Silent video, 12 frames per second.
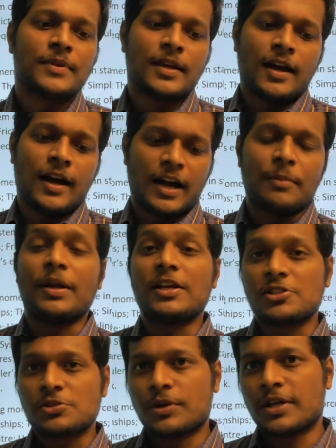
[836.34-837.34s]
And many
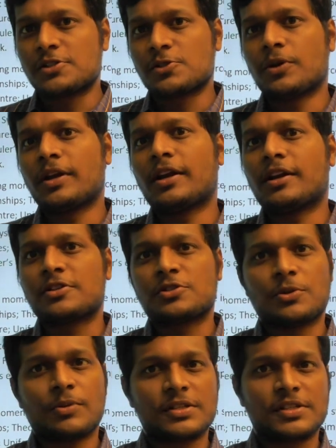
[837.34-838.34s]
students showing interest
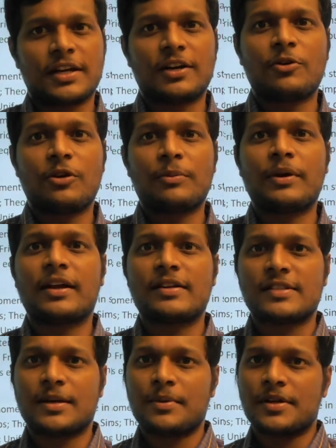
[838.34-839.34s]
towards state government
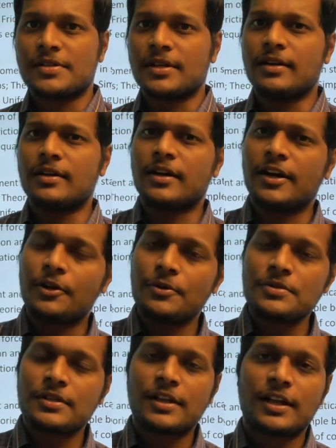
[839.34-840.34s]
examination
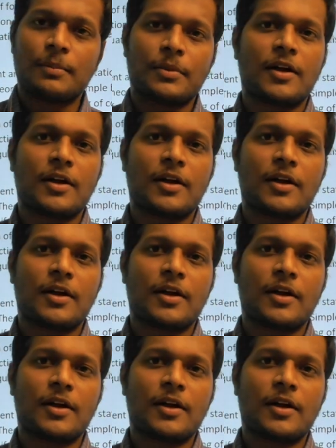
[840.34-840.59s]
reduced the number of